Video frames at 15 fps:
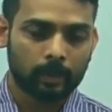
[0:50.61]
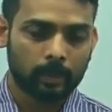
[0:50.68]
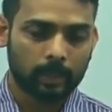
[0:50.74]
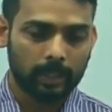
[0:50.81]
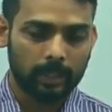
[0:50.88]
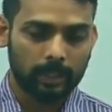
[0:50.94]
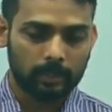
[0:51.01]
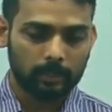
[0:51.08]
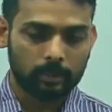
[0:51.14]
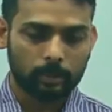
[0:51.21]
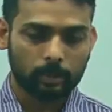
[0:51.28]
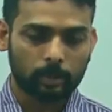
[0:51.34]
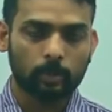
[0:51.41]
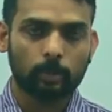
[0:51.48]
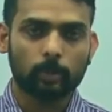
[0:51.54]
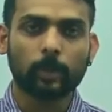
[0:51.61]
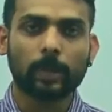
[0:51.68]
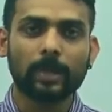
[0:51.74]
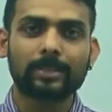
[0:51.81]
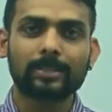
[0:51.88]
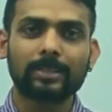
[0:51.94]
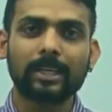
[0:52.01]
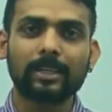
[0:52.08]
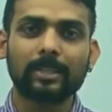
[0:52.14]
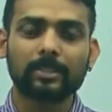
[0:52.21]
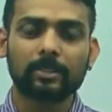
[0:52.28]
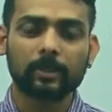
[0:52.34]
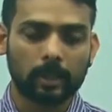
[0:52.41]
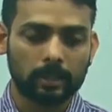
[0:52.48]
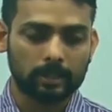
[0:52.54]
Okay, so to understand
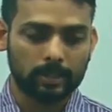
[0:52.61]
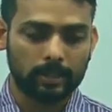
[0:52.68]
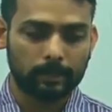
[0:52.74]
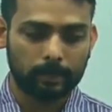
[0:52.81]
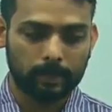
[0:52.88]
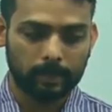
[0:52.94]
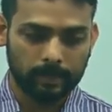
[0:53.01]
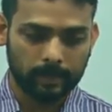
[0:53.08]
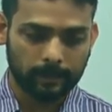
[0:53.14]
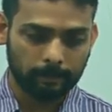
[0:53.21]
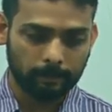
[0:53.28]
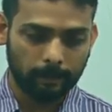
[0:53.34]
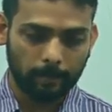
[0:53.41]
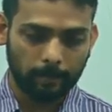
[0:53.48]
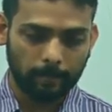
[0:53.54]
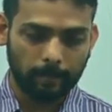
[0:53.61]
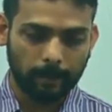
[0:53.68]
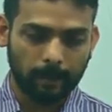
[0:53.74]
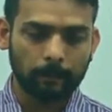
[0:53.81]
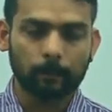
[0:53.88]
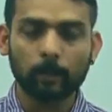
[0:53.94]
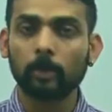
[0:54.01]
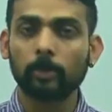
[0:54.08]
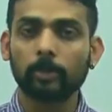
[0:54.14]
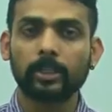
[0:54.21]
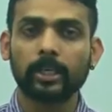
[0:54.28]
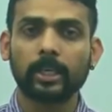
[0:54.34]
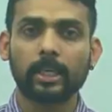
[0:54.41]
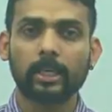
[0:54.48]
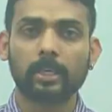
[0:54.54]
this concept, uh, I'm going to
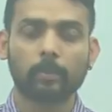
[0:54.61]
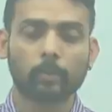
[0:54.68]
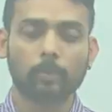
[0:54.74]
share